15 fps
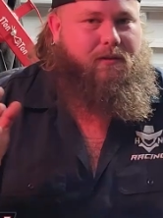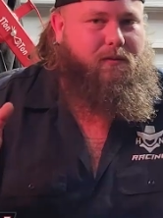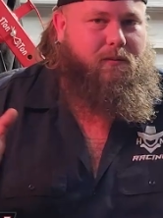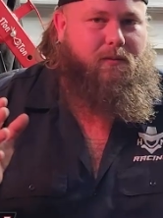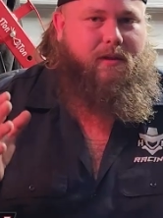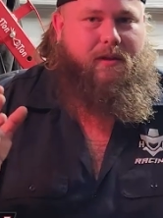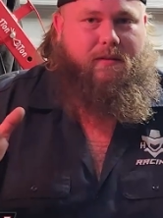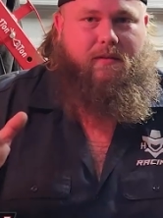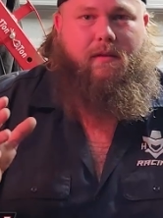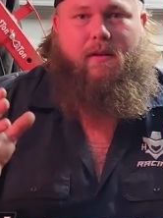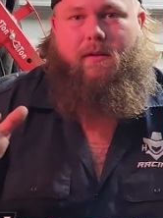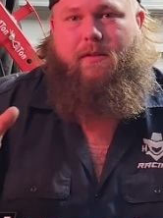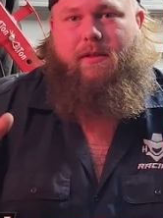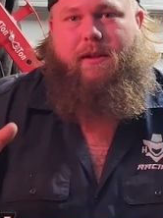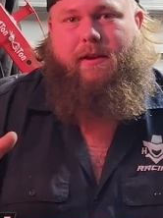do these
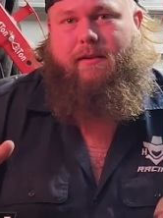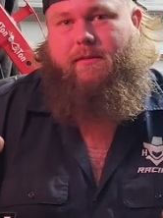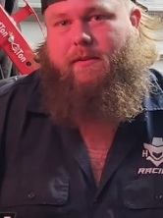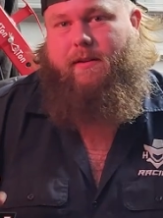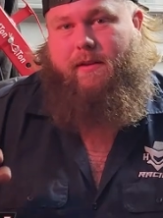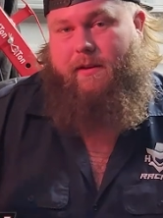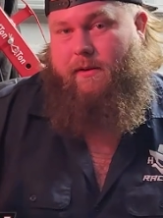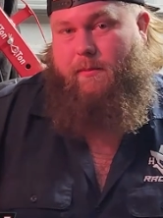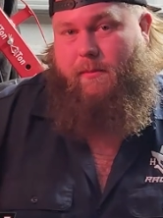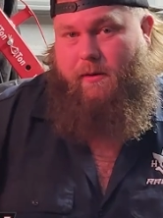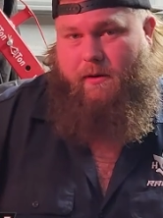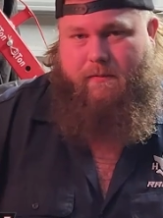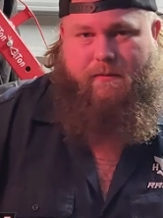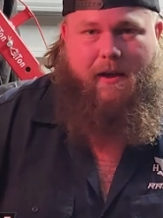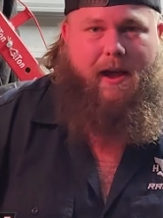little things and it'll
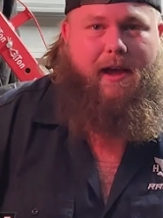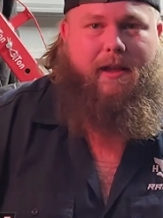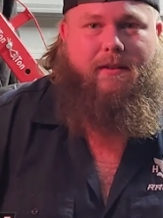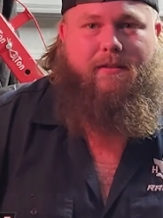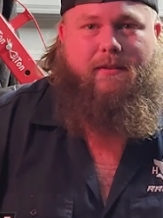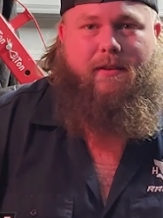work fine.